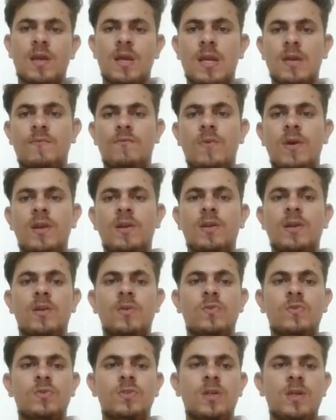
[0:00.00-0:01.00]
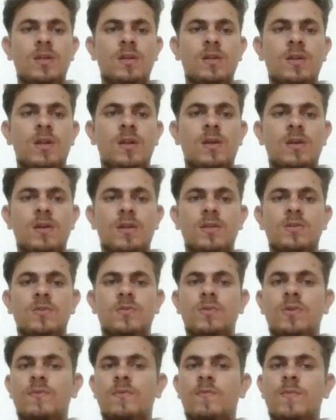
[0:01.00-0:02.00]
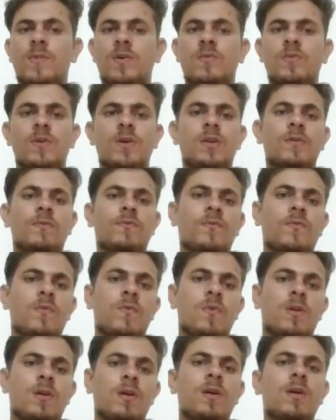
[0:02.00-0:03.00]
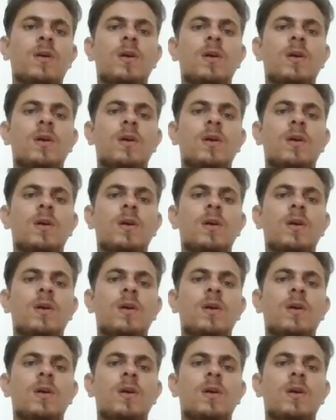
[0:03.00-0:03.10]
and went into general release on November 24.